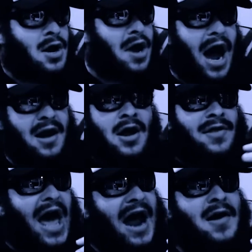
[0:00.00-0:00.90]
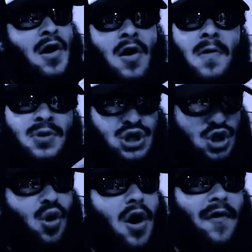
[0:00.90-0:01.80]
Not that
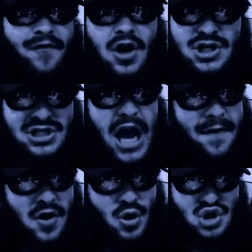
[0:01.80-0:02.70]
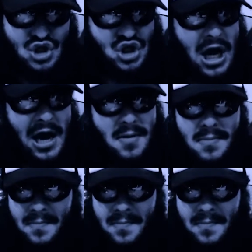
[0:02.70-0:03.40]
pseudo-philosophical shit.